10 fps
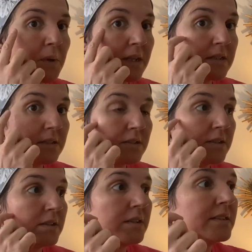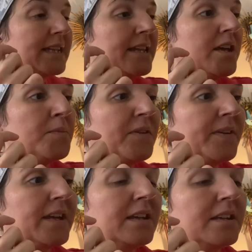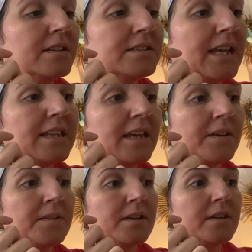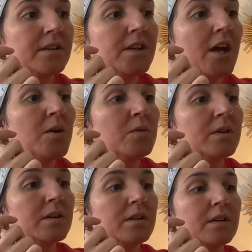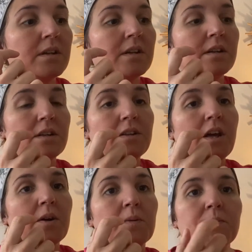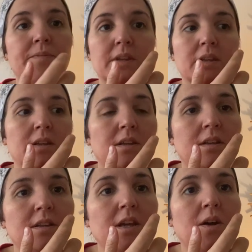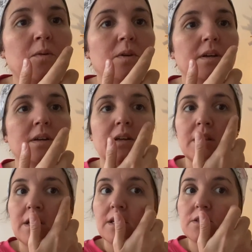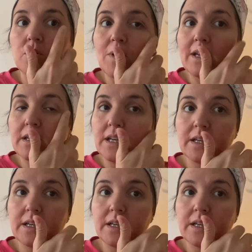and stay there, Biffy. Stay there. No. No. No. So when,